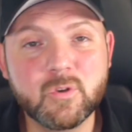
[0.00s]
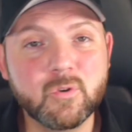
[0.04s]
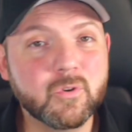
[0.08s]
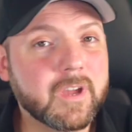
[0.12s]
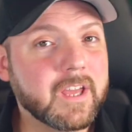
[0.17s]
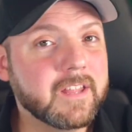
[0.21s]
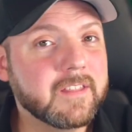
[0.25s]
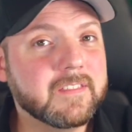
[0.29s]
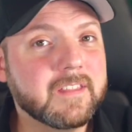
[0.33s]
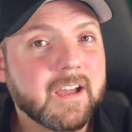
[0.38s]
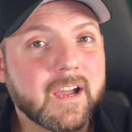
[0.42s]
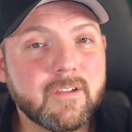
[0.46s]

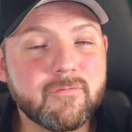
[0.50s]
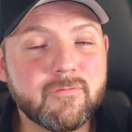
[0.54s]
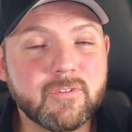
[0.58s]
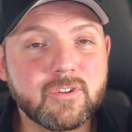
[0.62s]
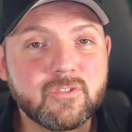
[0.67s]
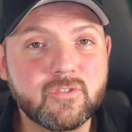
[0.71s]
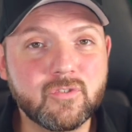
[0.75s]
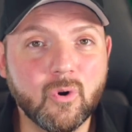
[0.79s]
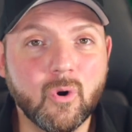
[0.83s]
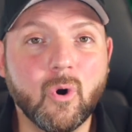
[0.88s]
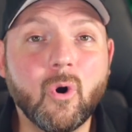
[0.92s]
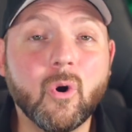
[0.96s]
You can
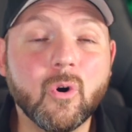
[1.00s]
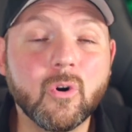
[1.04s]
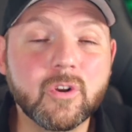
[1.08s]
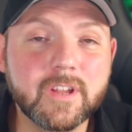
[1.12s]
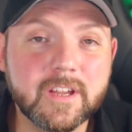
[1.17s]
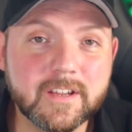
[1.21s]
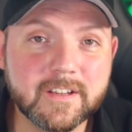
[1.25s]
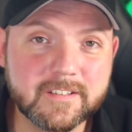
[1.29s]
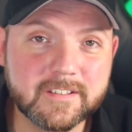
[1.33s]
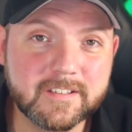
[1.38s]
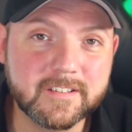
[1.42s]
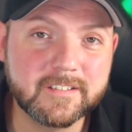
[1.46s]
dive into
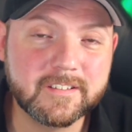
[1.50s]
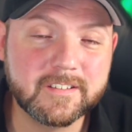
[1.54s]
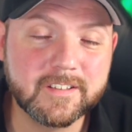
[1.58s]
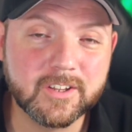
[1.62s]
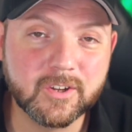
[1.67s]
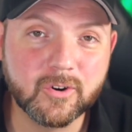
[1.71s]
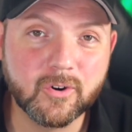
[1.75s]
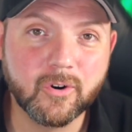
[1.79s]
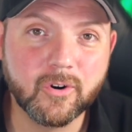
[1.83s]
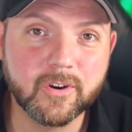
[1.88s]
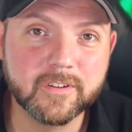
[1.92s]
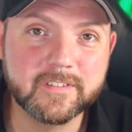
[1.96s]
all the
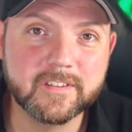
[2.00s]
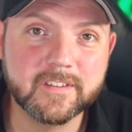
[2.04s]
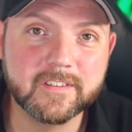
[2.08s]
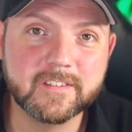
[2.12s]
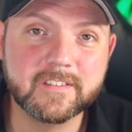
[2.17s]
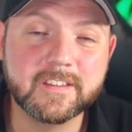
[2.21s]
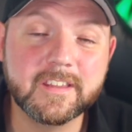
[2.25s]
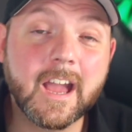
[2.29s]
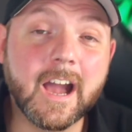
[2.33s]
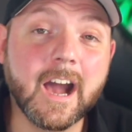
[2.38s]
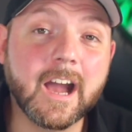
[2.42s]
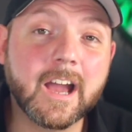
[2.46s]
existing courses,